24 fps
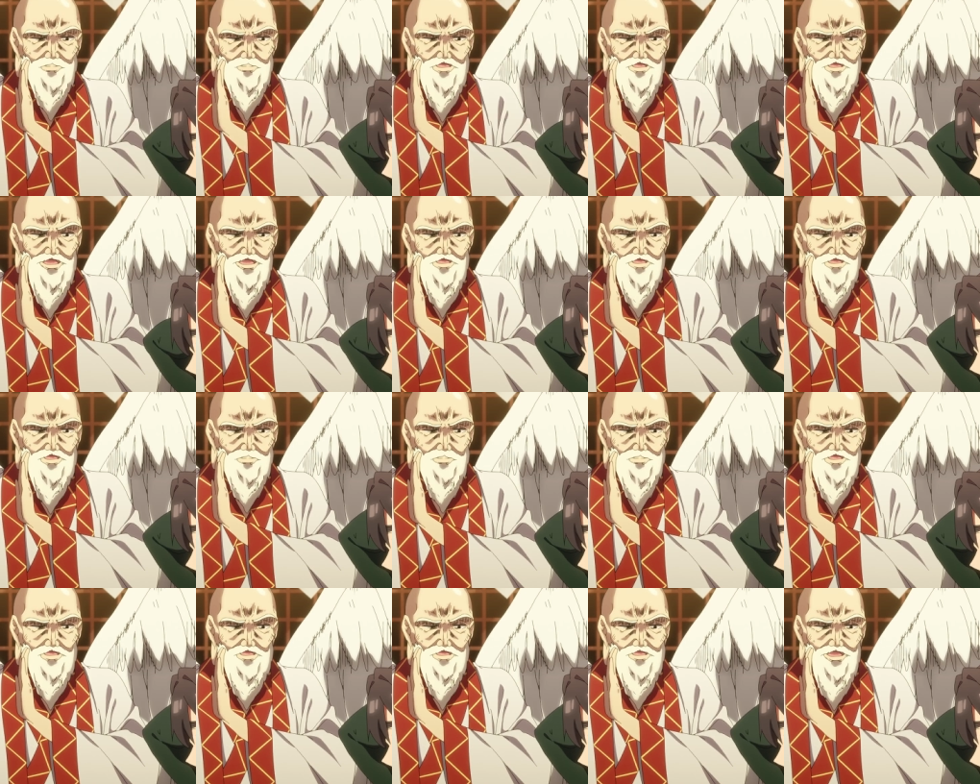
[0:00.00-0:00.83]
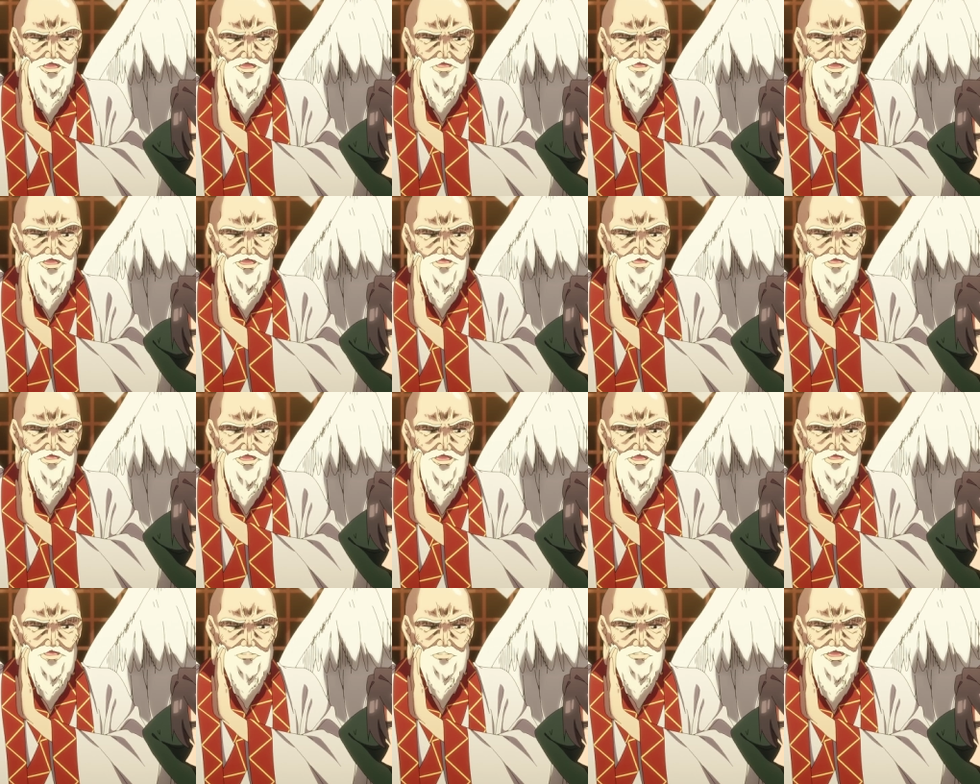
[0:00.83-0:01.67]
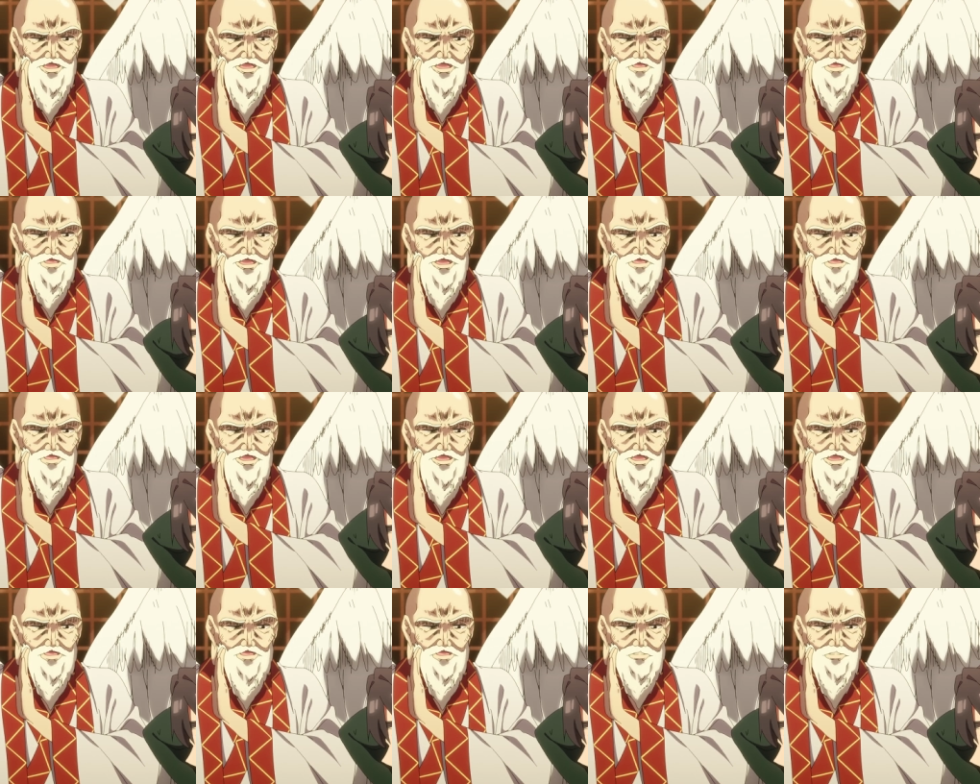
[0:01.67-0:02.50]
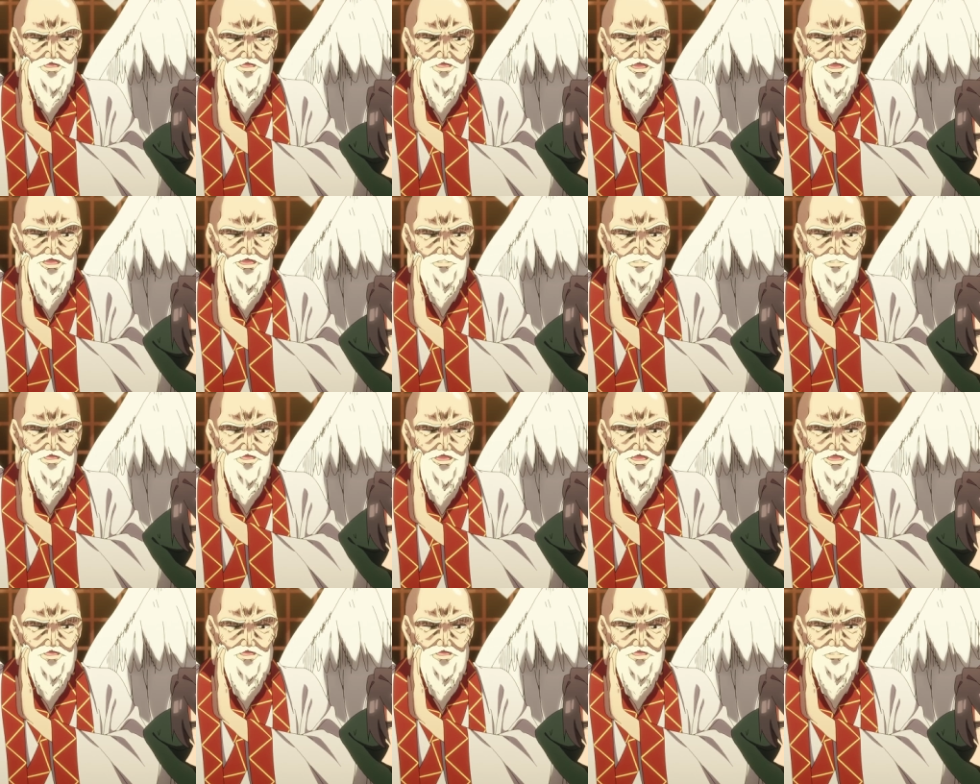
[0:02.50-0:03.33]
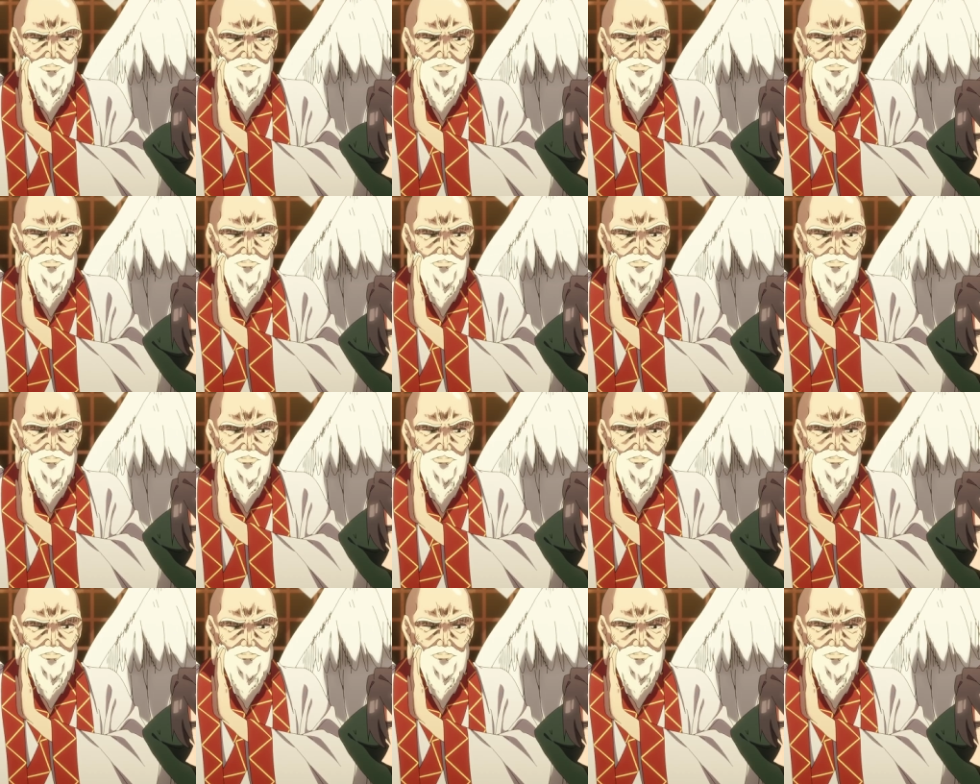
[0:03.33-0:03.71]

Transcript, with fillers: What young man wouldn't want to have his pick of grade A babes?